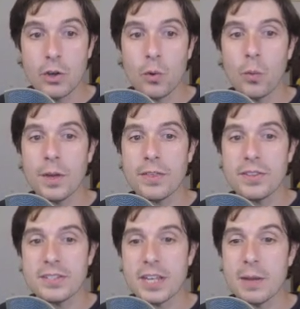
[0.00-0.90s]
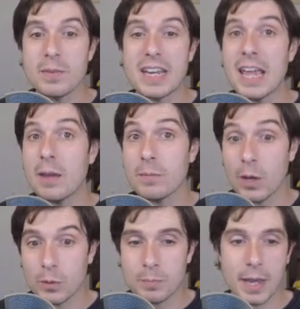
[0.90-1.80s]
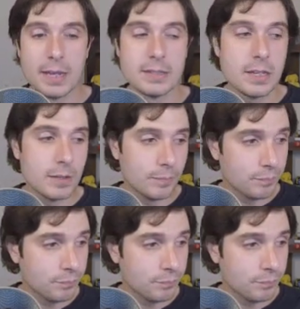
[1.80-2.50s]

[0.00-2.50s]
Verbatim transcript: with the same name that was passed in.